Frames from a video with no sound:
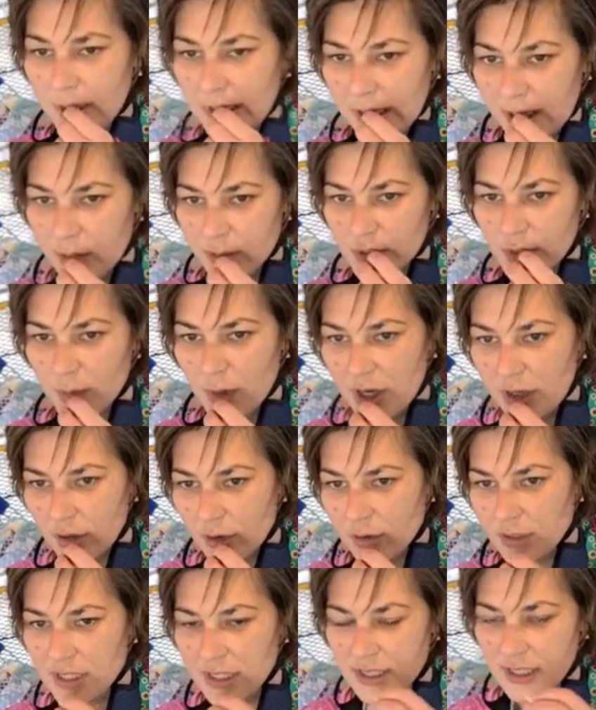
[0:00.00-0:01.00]
when it comes to
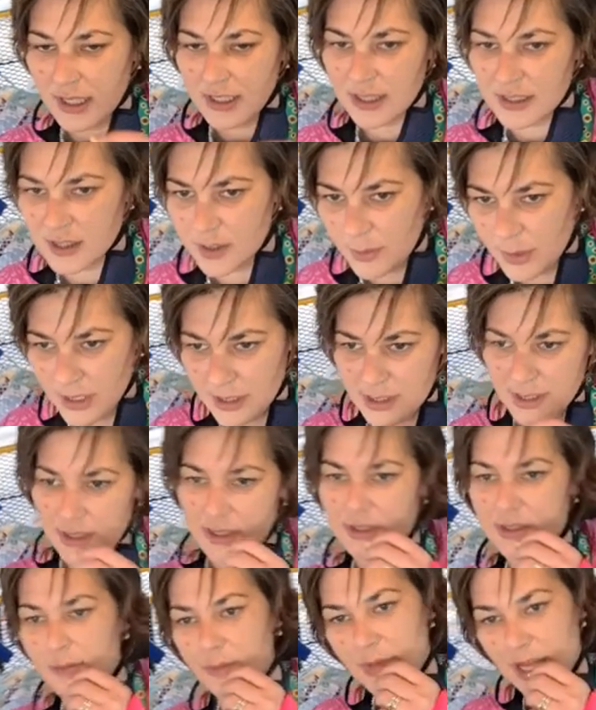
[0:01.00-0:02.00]
minorities like
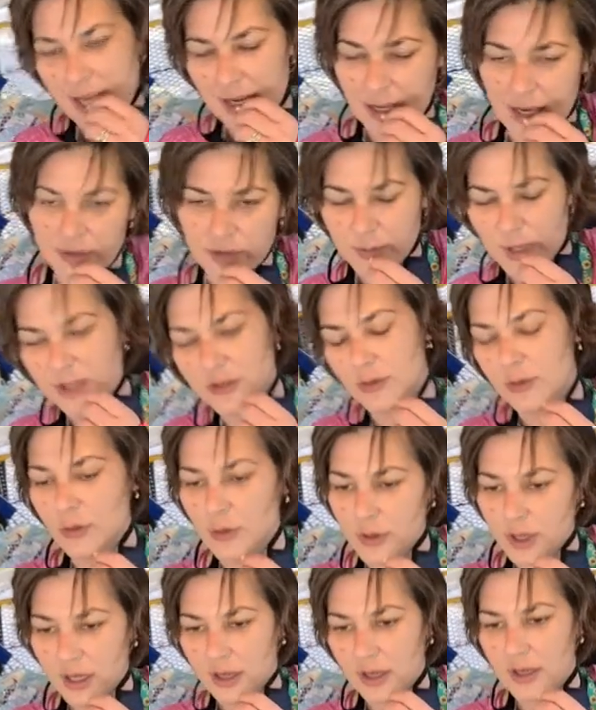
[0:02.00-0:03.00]
disabilities and Black Lives Matter and
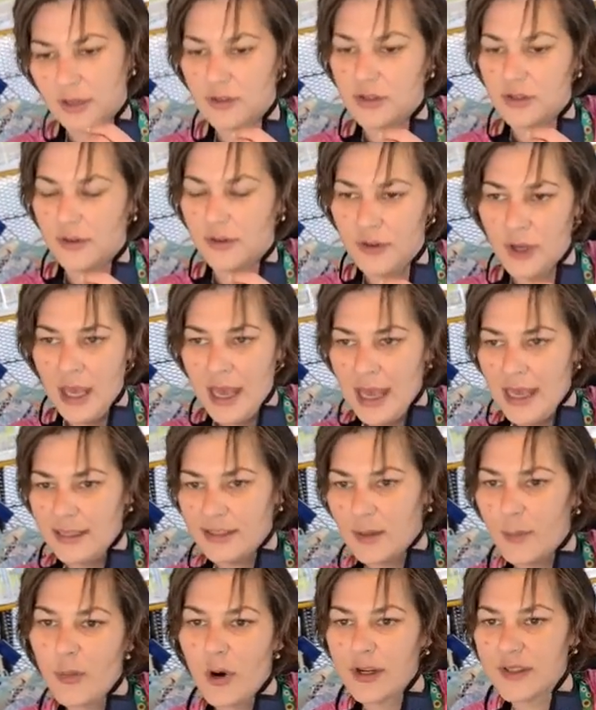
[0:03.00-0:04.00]
all that kind of stuff,
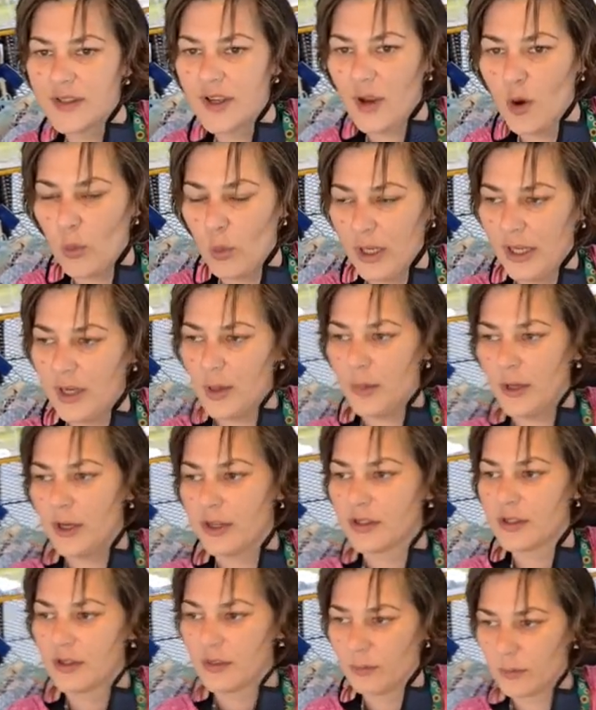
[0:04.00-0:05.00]
it's oppressing a weaker
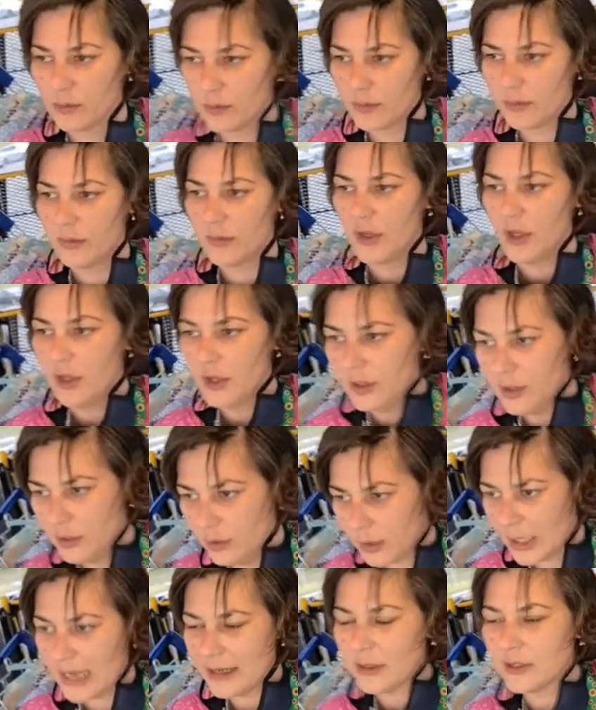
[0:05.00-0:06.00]
person.
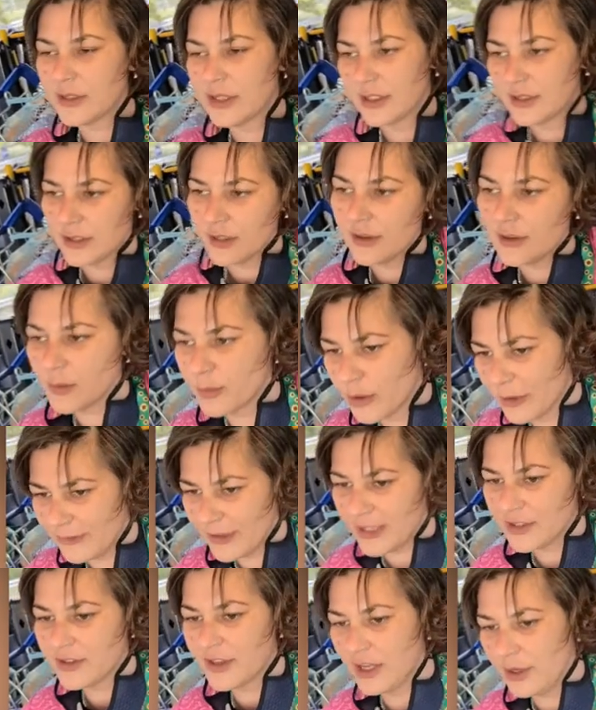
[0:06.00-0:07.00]
You cannot exert the
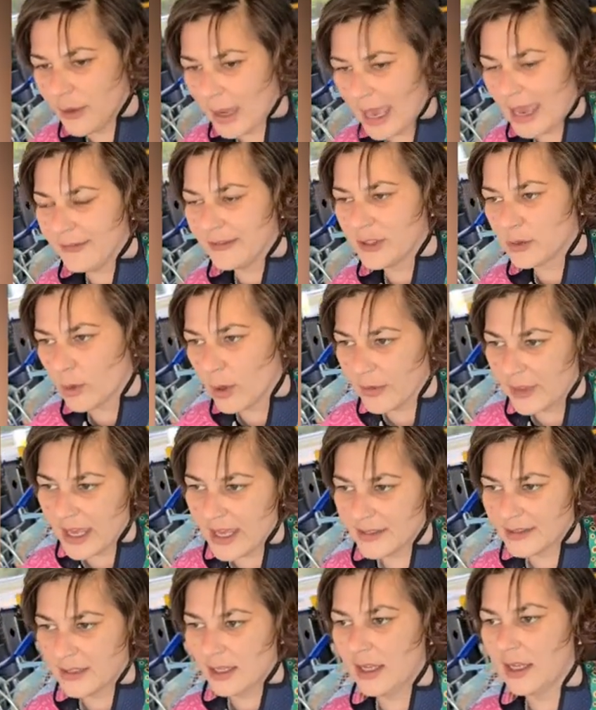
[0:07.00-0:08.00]
privilege that you have, is what
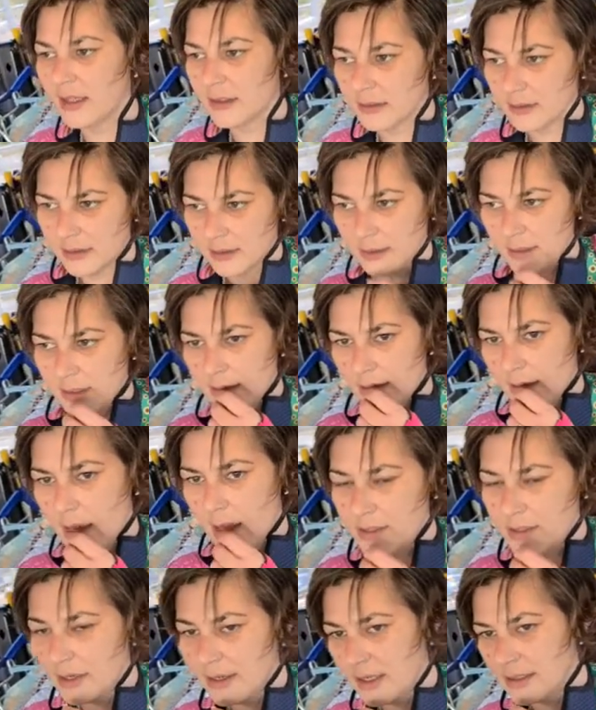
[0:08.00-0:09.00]
they're seeing.
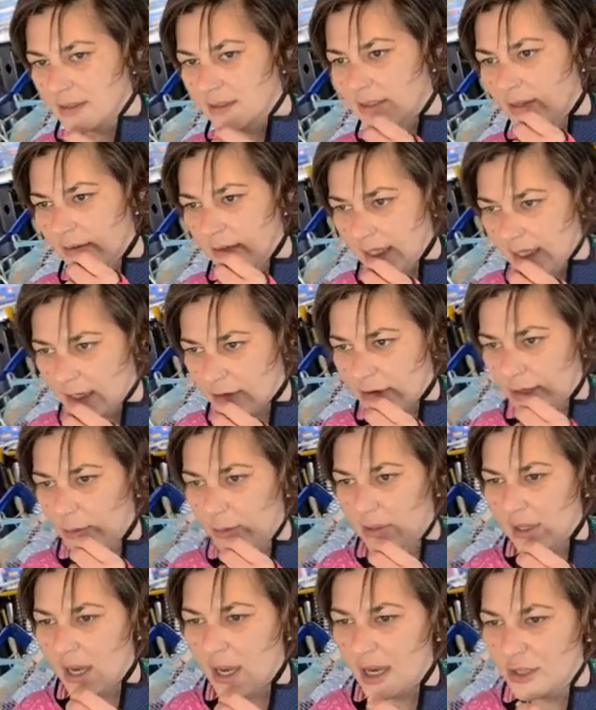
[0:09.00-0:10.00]
I don't necessarily agree
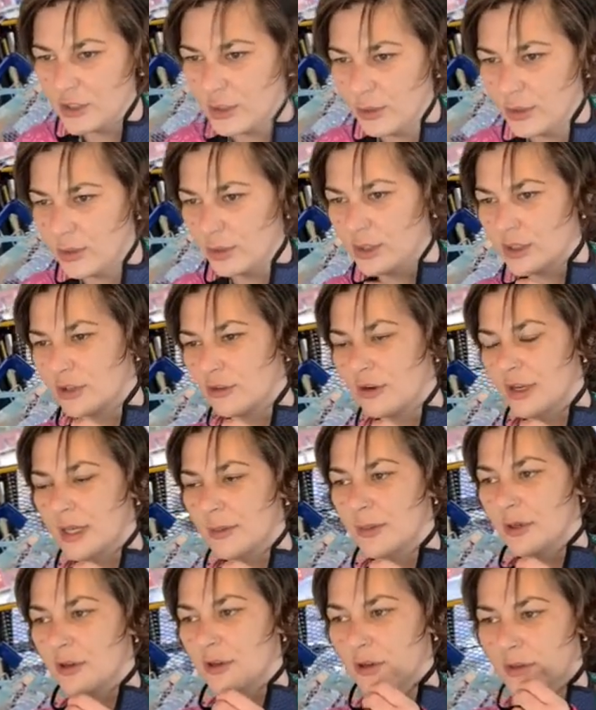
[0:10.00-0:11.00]
with that. I do to a
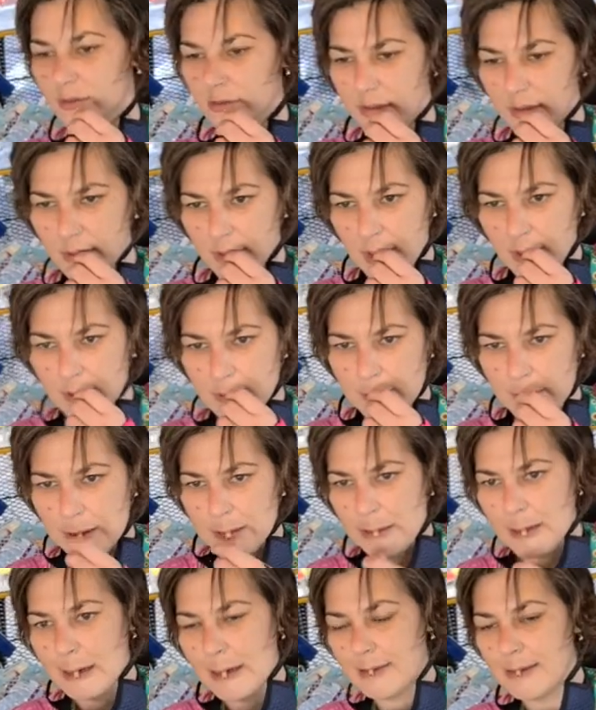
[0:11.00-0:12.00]
degree, but not...
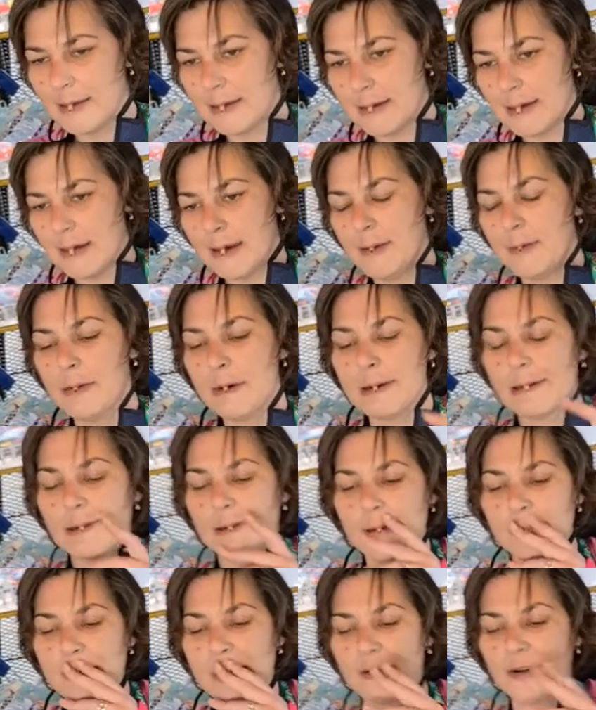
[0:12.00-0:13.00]
I think I work
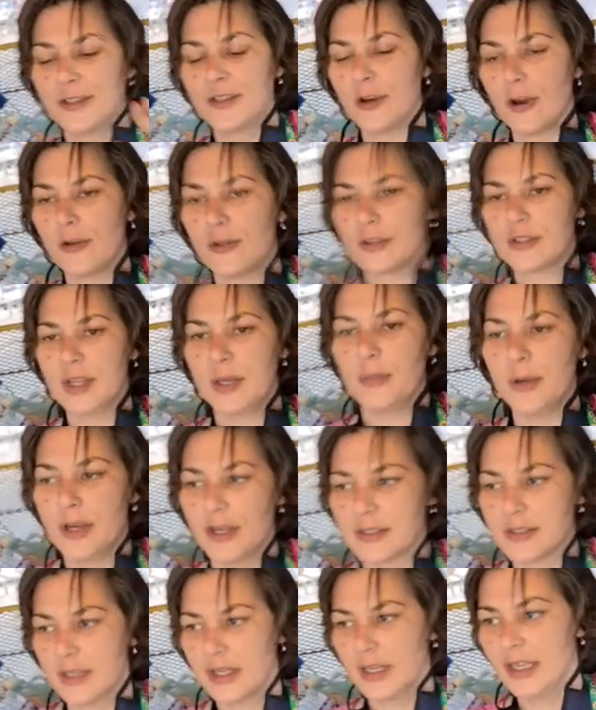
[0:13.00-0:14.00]
on a meritocracy
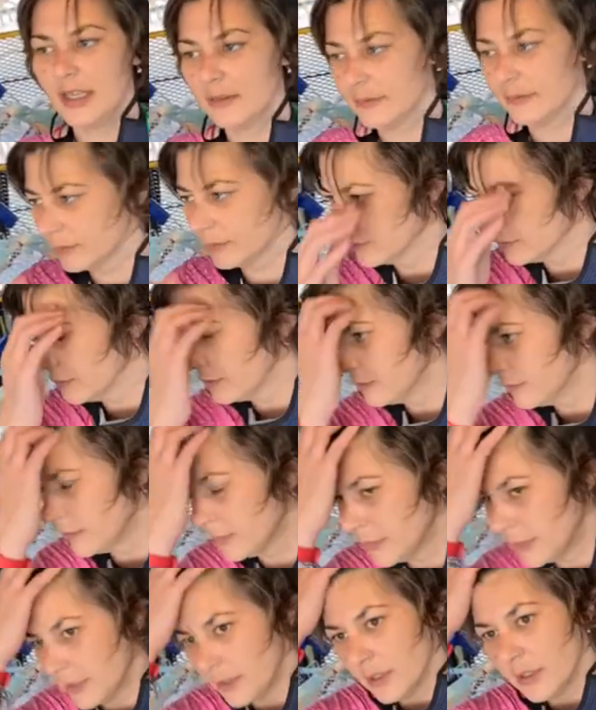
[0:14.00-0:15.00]
personally.
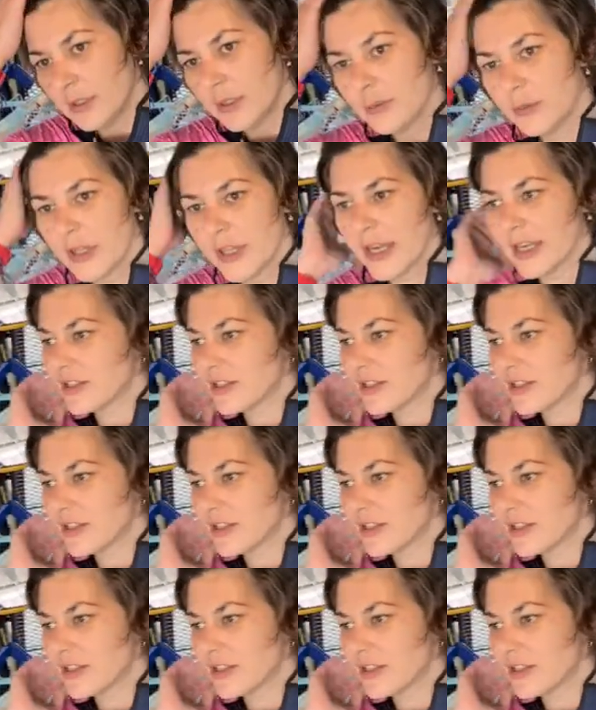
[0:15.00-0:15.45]
But